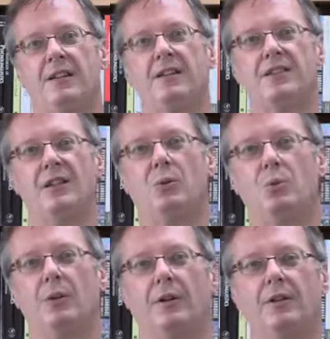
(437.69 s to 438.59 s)
Does that
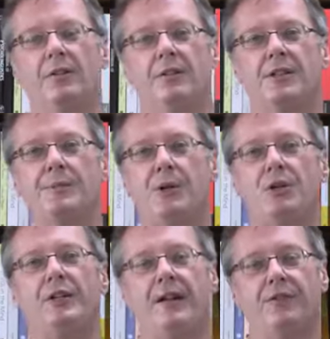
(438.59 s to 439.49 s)
work,
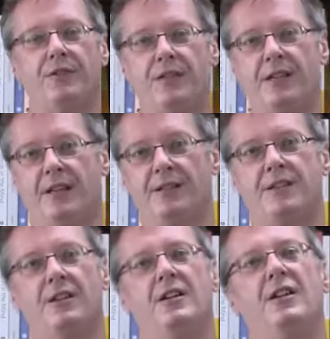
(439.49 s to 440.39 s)
especially after the test?